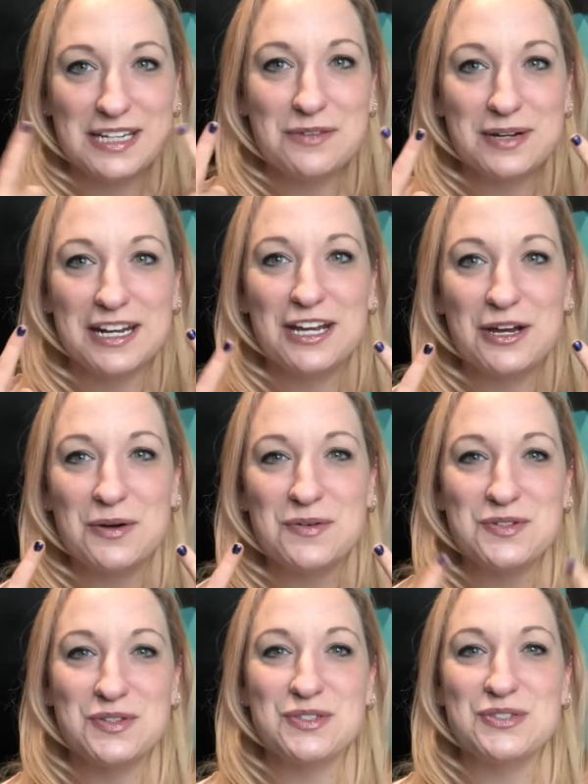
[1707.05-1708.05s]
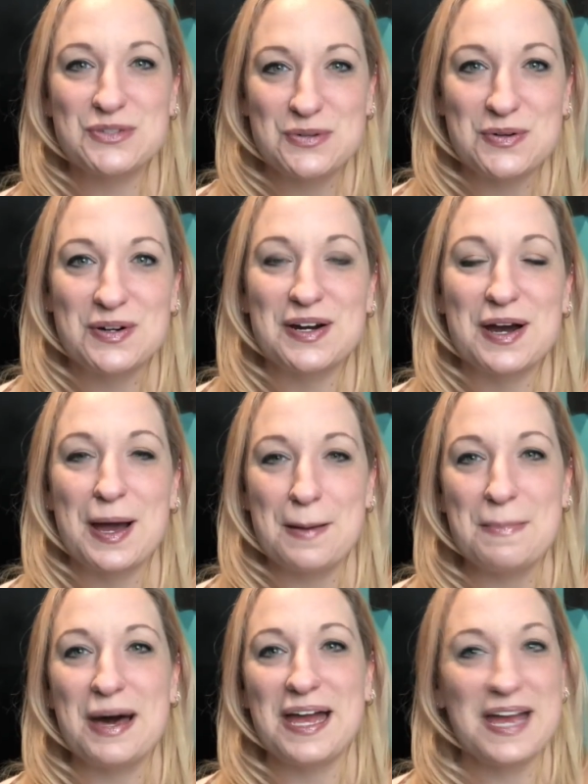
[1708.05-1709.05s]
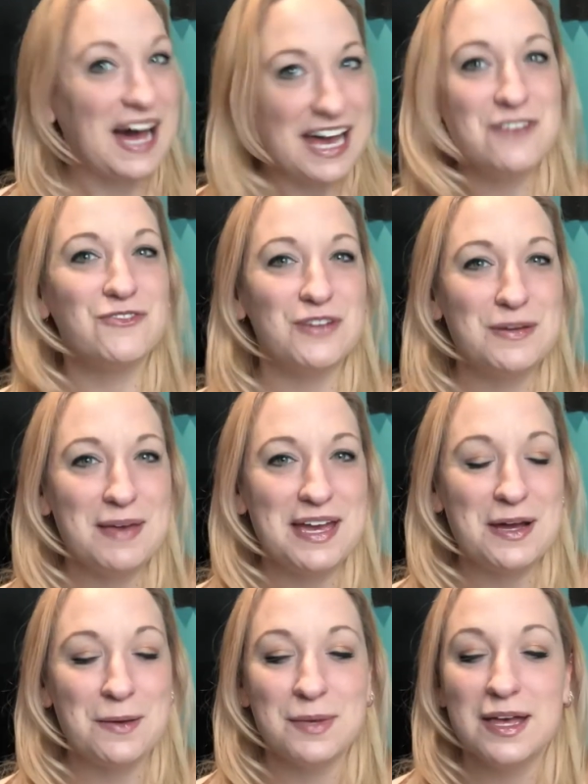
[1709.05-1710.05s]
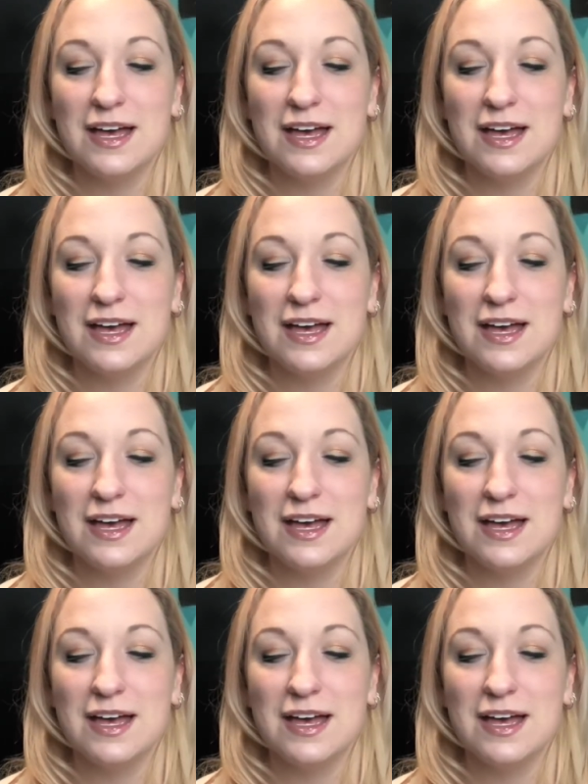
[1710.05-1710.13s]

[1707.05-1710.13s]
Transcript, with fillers: When I go to the store, I buy ivory makeup.